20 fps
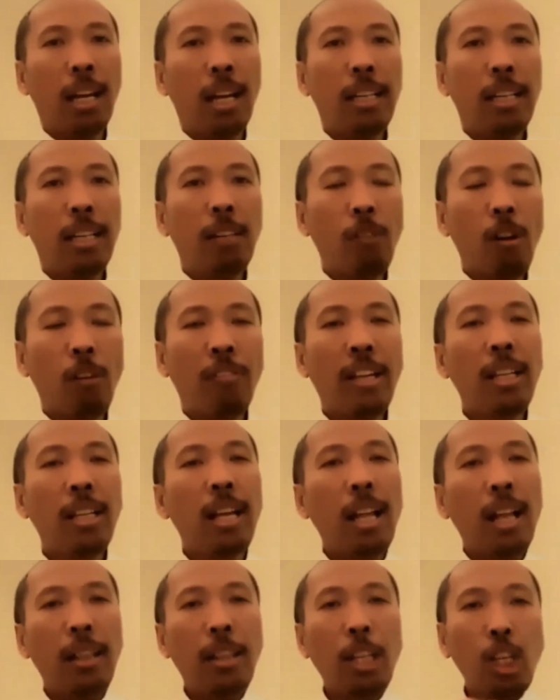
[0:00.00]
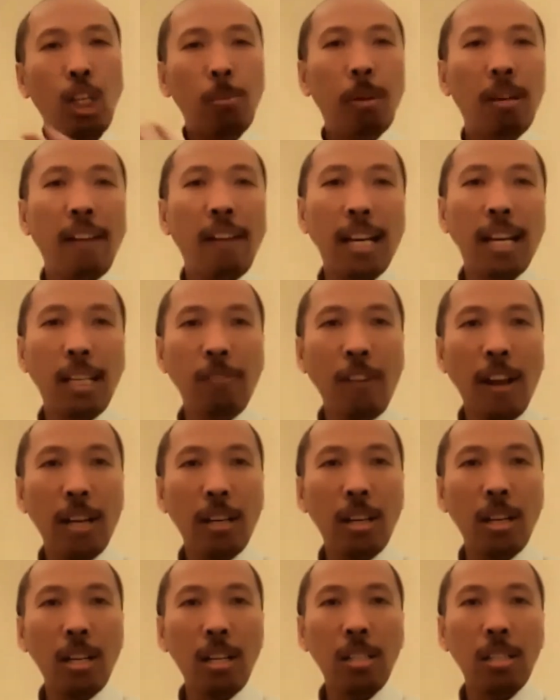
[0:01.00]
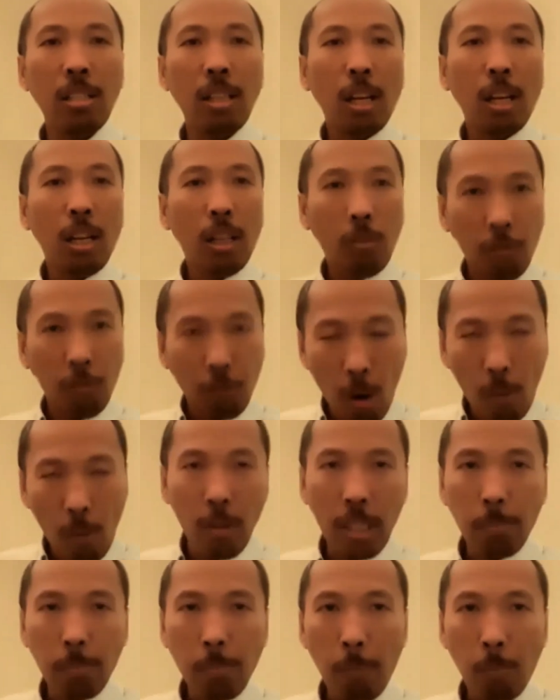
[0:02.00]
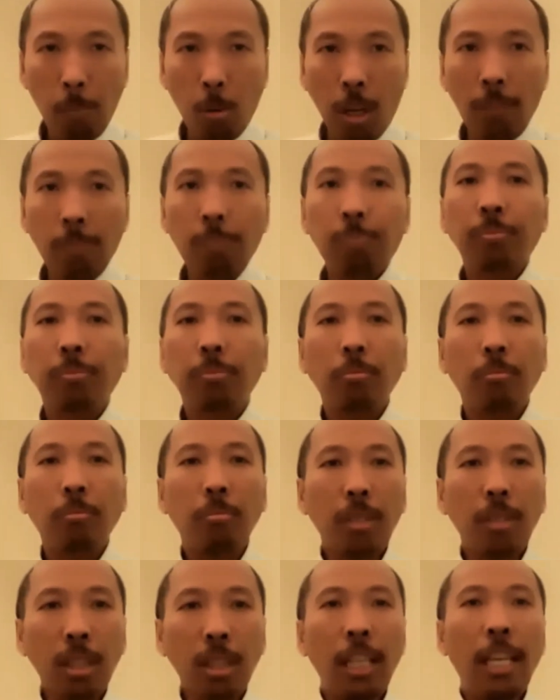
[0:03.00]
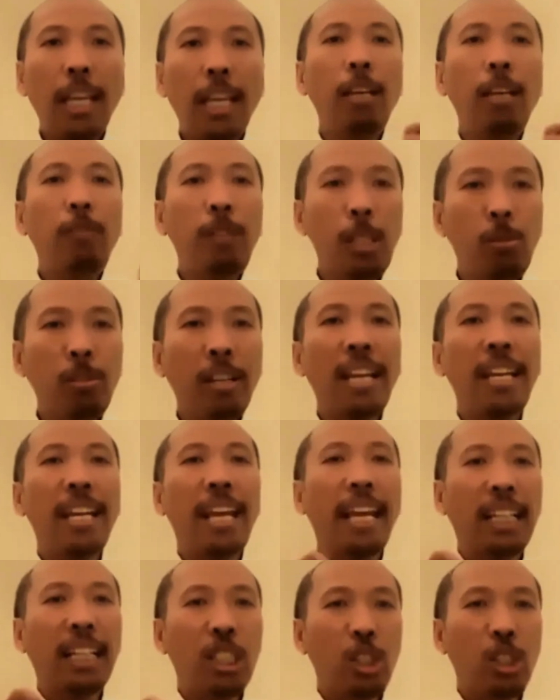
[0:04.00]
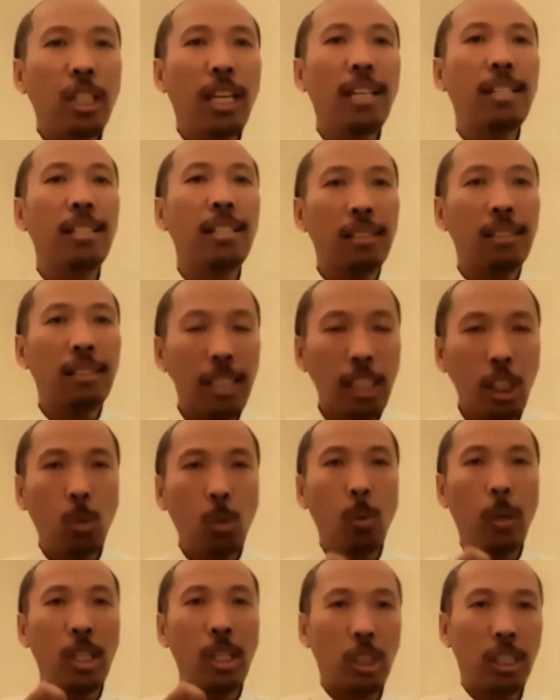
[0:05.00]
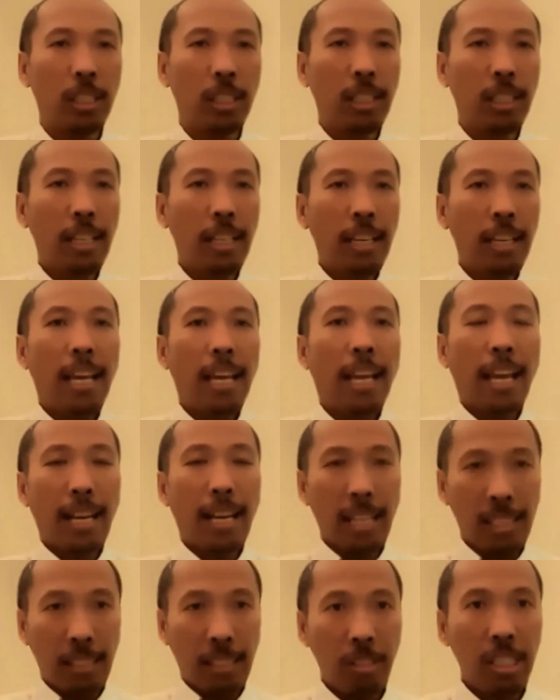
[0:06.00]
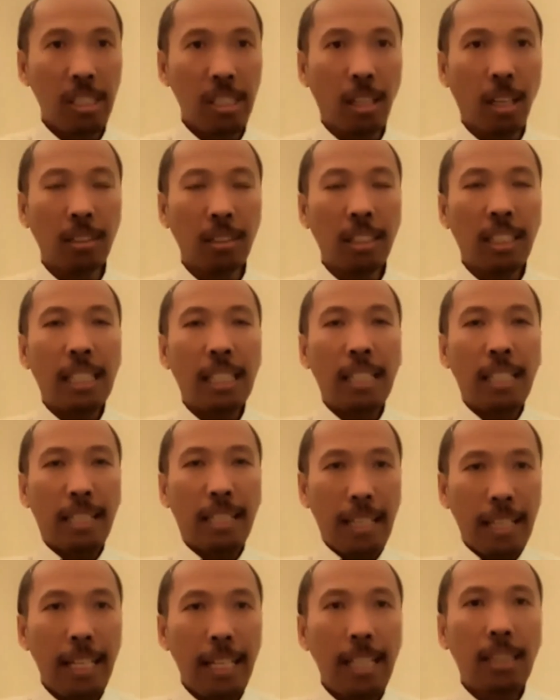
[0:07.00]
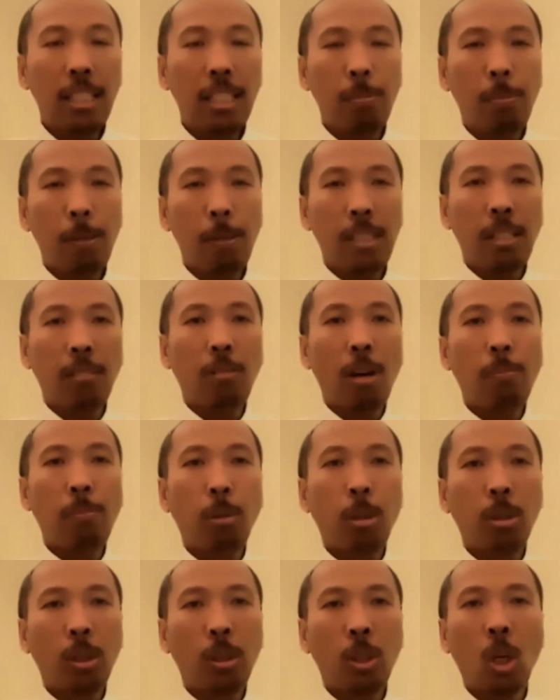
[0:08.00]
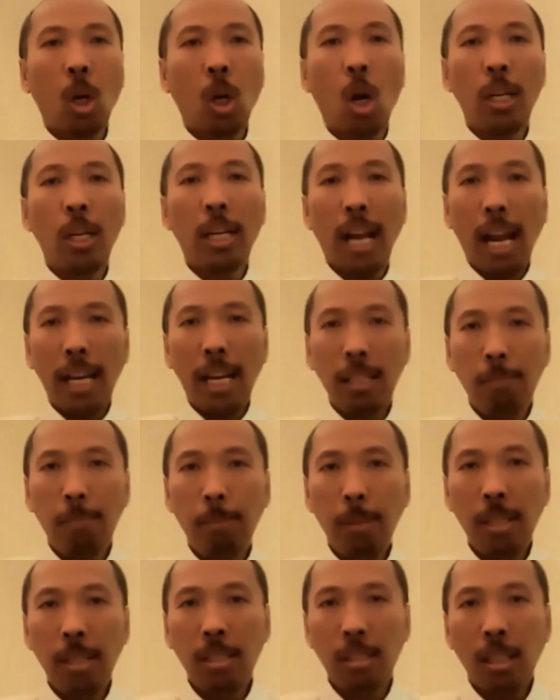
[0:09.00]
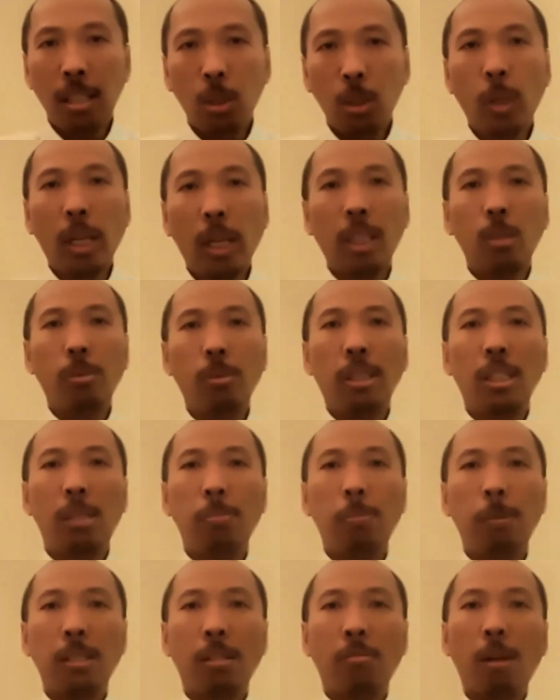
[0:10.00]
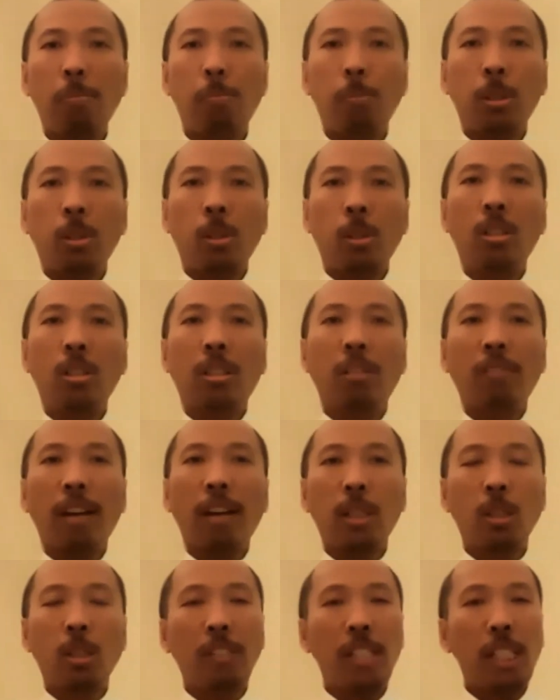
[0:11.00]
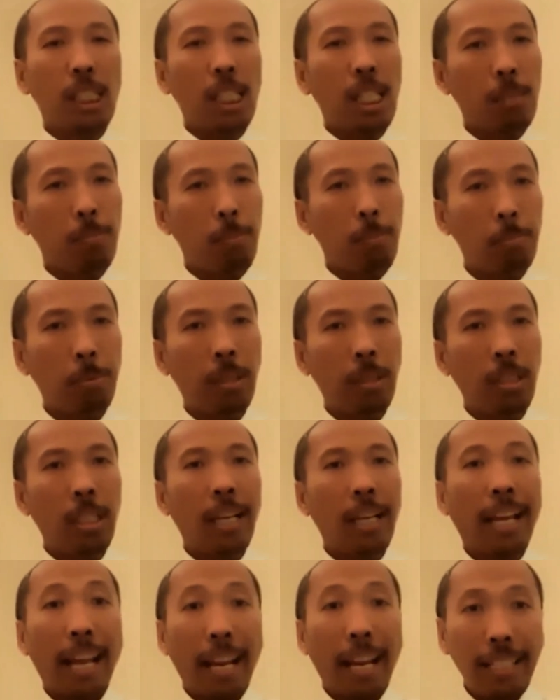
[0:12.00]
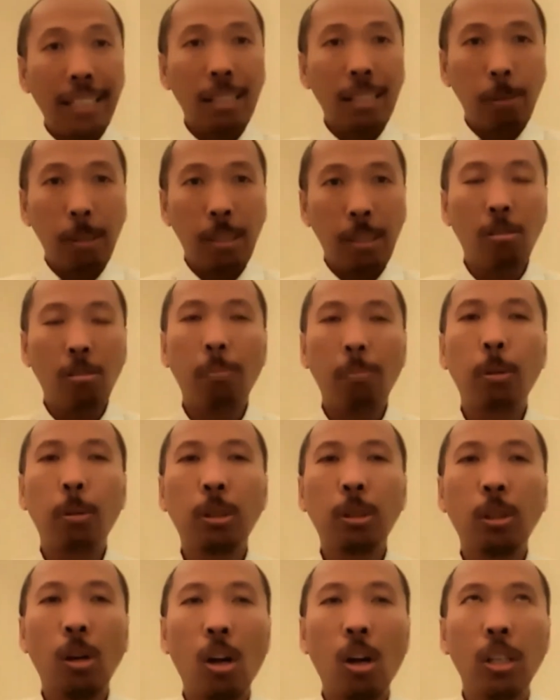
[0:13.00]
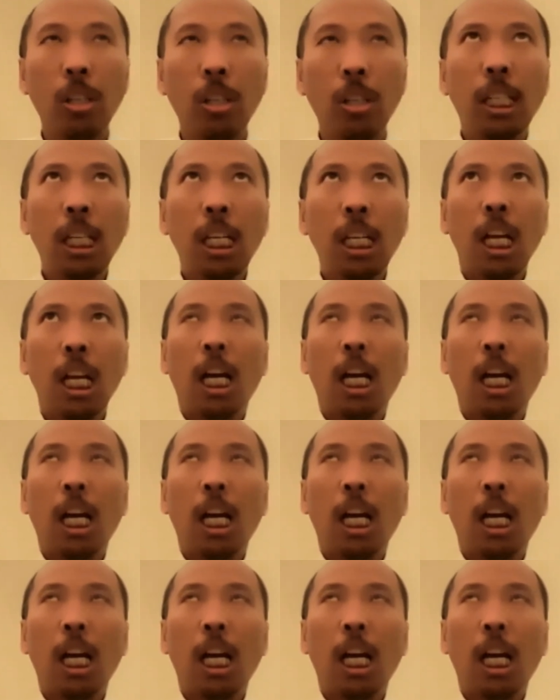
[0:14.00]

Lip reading: involving the human rights defenders from West Papua, in which we can exchange the situation. And as a result, indeed, the special rapporteur on IDPs, together with the special rapporteur on the right of indigenous people and the special rapporteur on